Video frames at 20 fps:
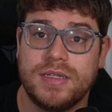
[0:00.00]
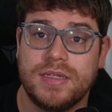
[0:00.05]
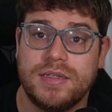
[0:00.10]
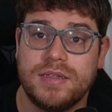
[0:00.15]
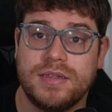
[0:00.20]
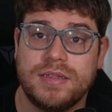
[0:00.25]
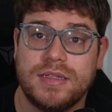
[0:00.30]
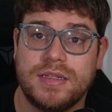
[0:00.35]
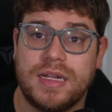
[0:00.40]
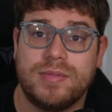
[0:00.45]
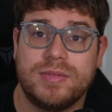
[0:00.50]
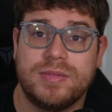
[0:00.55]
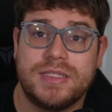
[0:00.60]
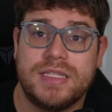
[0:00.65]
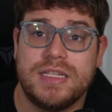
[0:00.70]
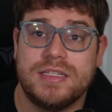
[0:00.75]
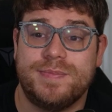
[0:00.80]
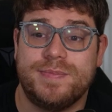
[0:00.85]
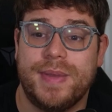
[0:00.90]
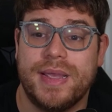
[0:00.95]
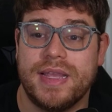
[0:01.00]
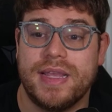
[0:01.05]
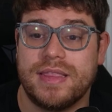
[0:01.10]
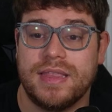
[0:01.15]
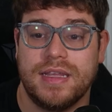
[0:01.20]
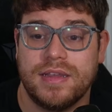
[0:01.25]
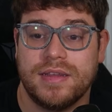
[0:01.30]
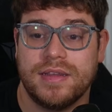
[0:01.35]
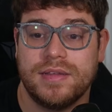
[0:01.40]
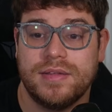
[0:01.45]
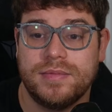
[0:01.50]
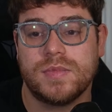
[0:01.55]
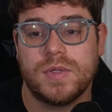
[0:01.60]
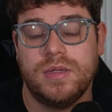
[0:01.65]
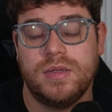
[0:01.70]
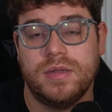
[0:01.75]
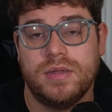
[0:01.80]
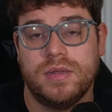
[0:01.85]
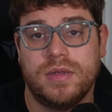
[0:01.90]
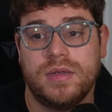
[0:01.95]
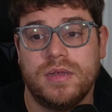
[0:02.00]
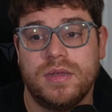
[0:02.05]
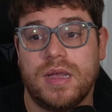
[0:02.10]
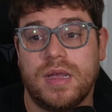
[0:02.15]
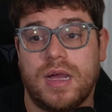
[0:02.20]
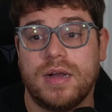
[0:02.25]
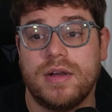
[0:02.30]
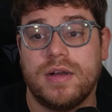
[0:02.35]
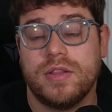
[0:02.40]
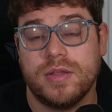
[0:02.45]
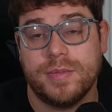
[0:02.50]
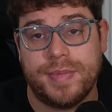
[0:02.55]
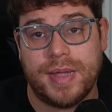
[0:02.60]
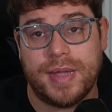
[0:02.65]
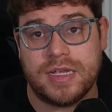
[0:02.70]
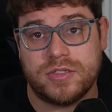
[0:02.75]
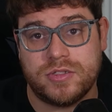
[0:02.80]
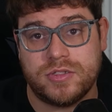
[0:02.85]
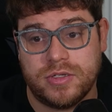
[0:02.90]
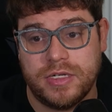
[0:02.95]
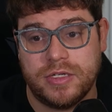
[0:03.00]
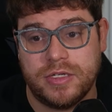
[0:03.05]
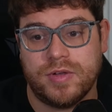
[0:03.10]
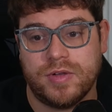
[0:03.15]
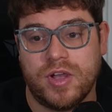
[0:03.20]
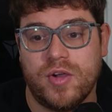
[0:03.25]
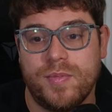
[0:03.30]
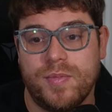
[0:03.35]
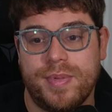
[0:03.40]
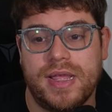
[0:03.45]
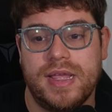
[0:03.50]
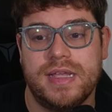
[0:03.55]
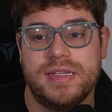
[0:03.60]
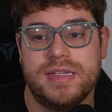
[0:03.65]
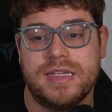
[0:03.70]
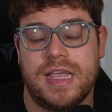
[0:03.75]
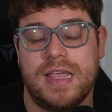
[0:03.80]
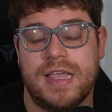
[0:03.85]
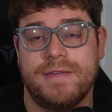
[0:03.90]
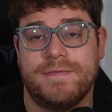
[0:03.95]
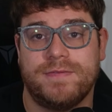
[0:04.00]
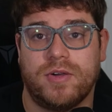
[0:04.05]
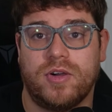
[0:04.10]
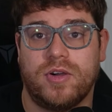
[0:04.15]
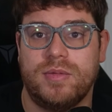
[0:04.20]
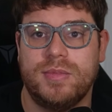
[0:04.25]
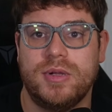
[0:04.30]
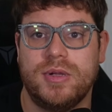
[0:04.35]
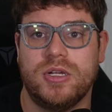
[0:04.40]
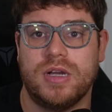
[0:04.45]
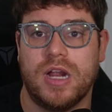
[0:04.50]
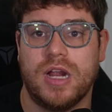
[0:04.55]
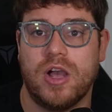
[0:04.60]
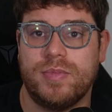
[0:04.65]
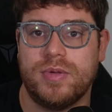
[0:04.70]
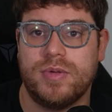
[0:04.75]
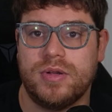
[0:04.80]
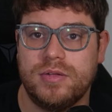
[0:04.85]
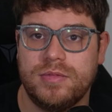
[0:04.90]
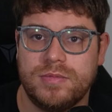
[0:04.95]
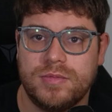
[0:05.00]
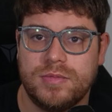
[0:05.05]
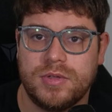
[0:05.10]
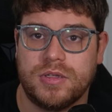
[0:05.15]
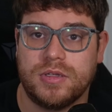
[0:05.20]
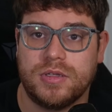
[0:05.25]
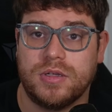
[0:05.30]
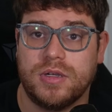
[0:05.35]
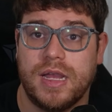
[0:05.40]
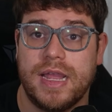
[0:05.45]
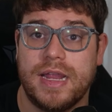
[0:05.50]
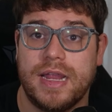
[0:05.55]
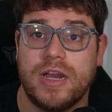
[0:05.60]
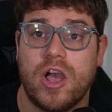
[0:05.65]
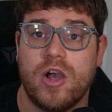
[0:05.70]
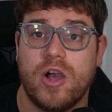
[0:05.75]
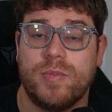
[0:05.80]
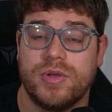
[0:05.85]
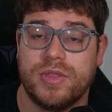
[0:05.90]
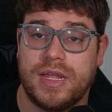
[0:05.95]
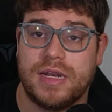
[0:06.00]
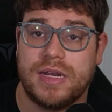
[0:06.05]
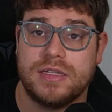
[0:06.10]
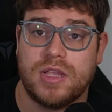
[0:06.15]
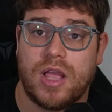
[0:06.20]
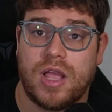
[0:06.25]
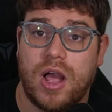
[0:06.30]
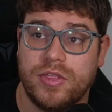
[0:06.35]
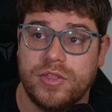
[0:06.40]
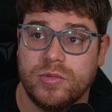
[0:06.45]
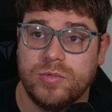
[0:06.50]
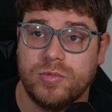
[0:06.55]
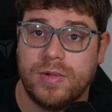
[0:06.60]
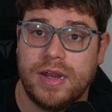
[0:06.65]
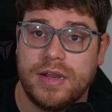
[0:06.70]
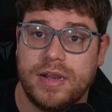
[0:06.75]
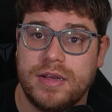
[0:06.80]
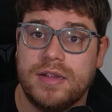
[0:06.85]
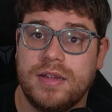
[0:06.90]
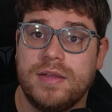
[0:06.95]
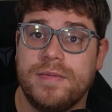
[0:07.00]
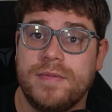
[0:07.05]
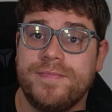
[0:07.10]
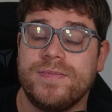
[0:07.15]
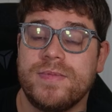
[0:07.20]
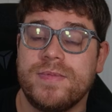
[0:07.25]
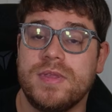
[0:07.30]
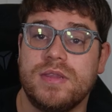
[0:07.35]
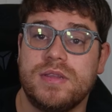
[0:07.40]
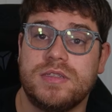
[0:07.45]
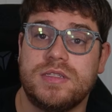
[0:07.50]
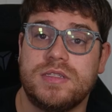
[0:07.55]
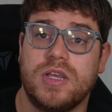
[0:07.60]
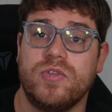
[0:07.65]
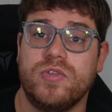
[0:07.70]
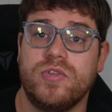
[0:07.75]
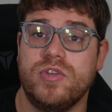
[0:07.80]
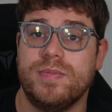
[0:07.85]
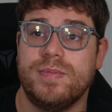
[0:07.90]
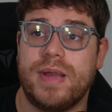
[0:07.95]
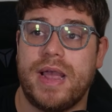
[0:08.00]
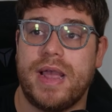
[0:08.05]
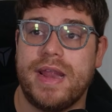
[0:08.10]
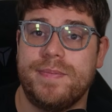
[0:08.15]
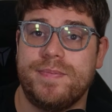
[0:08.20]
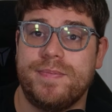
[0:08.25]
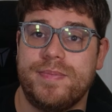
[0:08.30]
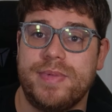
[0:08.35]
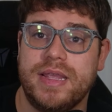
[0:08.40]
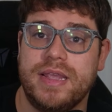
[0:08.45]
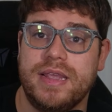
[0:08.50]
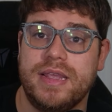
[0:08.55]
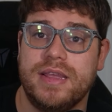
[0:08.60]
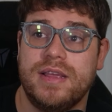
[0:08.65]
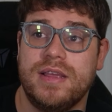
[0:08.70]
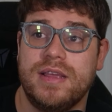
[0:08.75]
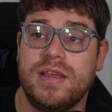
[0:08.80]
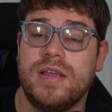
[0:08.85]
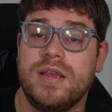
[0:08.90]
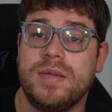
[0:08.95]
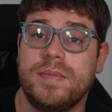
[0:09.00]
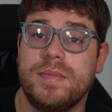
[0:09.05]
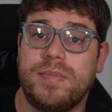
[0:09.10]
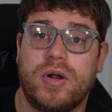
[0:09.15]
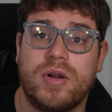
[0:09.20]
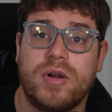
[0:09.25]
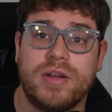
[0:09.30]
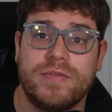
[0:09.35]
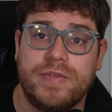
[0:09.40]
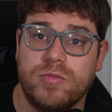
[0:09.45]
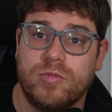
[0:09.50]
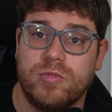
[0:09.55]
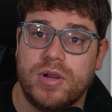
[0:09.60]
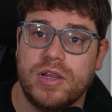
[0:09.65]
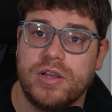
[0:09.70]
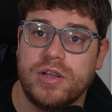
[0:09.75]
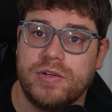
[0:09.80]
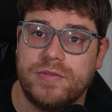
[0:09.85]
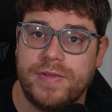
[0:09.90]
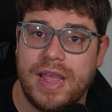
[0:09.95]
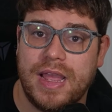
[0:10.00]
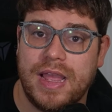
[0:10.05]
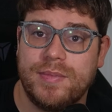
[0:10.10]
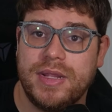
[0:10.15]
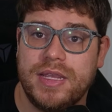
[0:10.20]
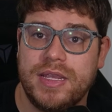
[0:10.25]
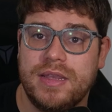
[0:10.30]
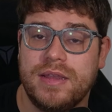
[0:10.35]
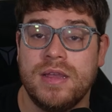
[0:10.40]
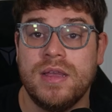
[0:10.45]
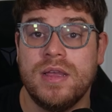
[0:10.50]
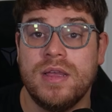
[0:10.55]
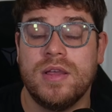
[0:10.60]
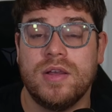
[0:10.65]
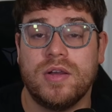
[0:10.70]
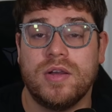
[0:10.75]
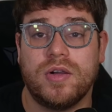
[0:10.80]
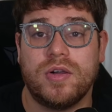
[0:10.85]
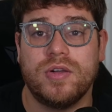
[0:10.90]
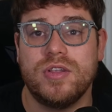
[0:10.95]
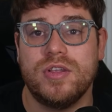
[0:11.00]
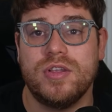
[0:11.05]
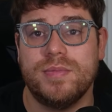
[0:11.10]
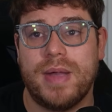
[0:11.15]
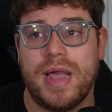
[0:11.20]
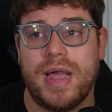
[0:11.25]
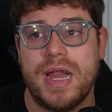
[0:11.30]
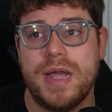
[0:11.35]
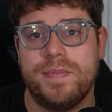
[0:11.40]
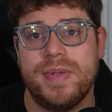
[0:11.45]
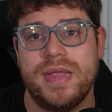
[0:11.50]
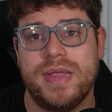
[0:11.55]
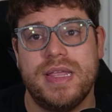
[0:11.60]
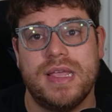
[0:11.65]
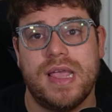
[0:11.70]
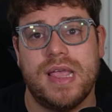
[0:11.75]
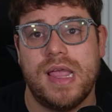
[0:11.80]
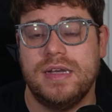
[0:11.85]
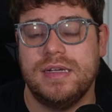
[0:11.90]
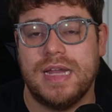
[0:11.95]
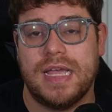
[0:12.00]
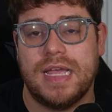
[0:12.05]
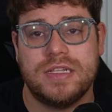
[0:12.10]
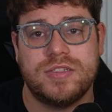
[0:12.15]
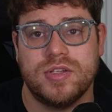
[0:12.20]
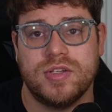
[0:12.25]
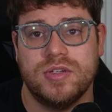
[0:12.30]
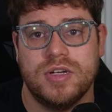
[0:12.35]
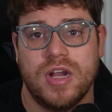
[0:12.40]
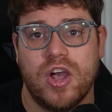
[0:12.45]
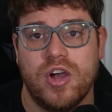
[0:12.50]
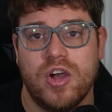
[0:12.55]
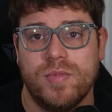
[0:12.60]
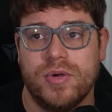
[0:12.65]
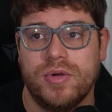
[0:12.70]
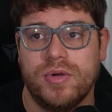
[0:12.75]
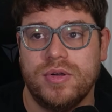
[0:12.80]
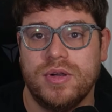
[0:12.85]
That was his big thing. Another backstory trope is a former noble or a noble that is on the run. So you might be part of a royal family, or you might be a lesser noble,